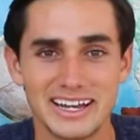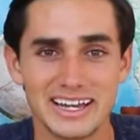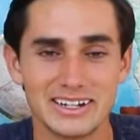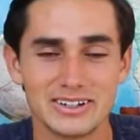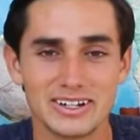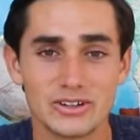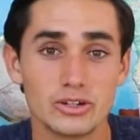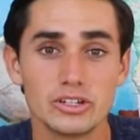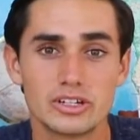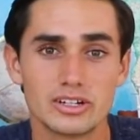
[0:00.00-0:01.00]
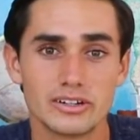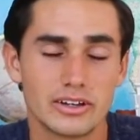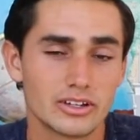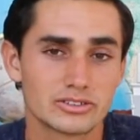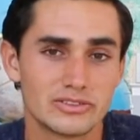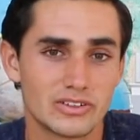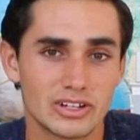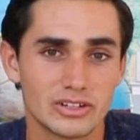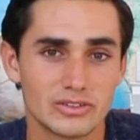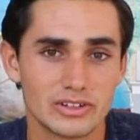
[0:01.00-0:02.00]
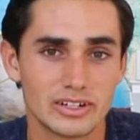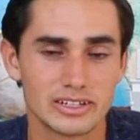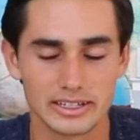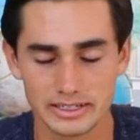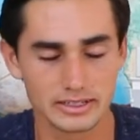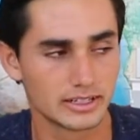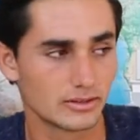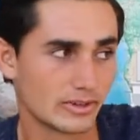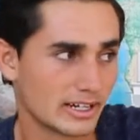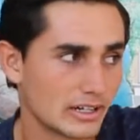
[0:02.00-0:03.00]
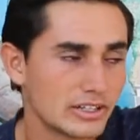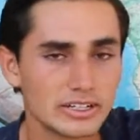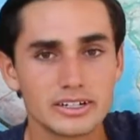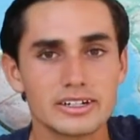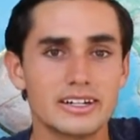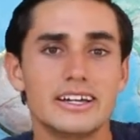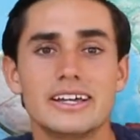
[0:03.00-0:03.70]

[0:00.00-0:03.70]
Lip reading: Or you could also fall over, like right out here